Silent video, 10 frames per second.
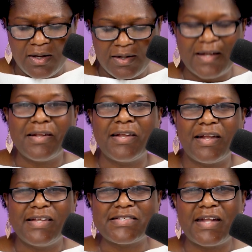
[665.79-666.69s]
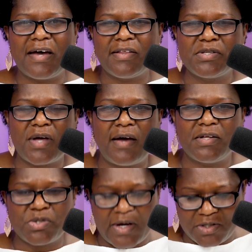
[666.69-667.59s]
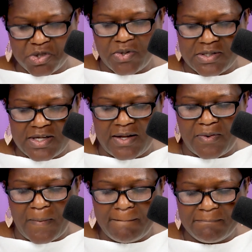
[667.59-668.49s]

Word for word: Now, now listen how they how they tried to trick Daniel.